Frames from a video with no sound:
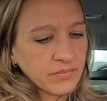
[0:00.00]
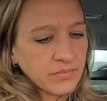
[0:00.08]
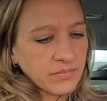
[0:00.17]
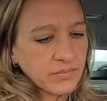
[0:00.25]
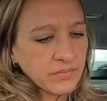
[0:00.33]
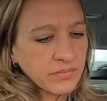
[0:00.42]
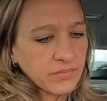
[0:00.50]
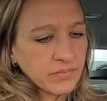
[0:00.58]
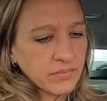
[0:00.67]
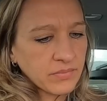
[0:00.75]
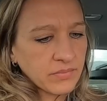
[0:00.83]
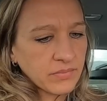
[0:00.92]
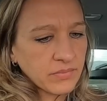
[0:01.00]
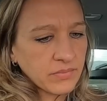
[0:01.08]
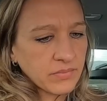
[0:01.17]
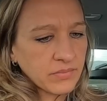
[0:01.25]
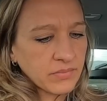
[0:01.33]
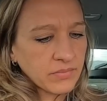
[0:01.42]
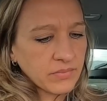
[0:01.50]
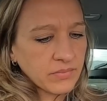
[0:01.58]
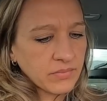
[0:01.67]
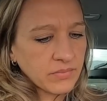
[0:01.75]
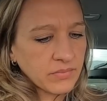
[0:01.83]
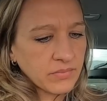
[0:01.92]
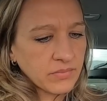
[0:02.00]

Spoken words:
(not speaking)